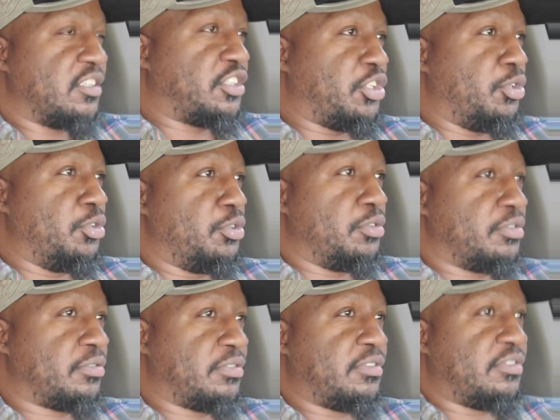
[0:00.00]

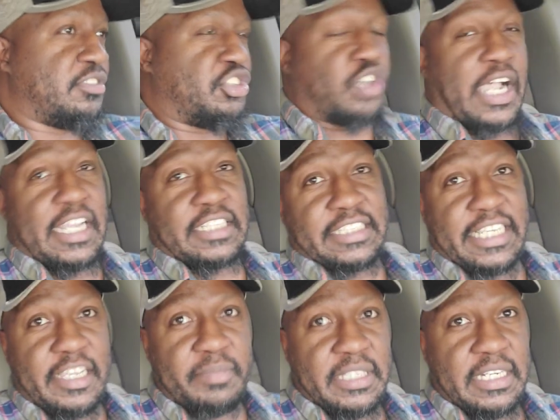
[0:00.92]
to try to
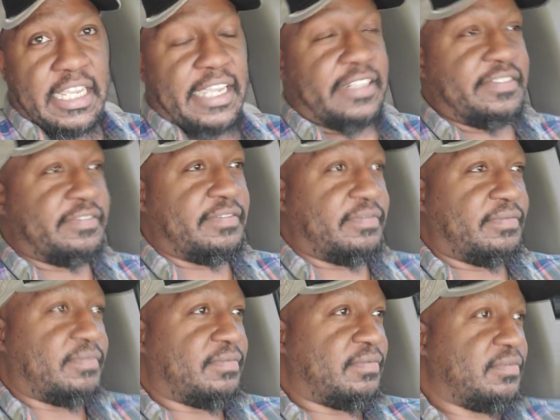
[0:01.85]
emulate,
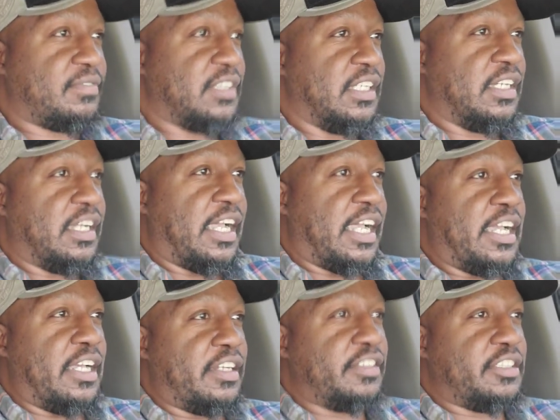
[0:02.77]

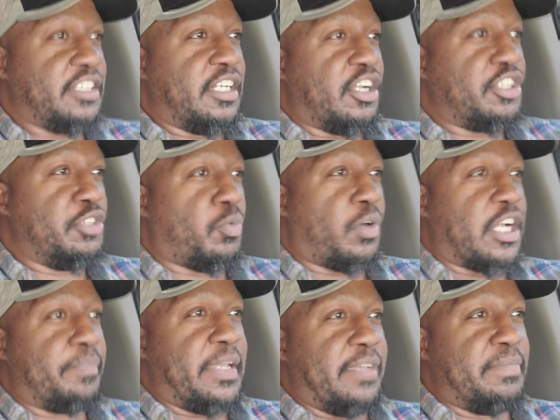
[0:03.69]
and, you know, you want
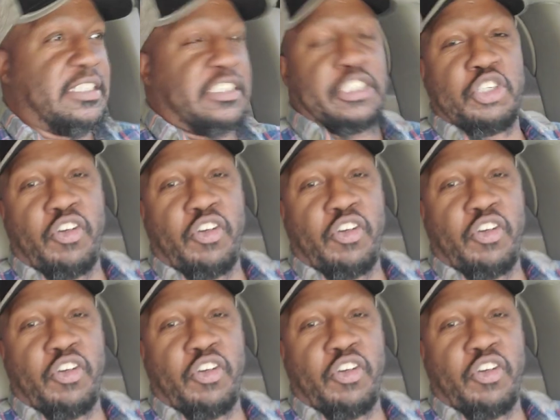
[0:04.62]
to be Mr.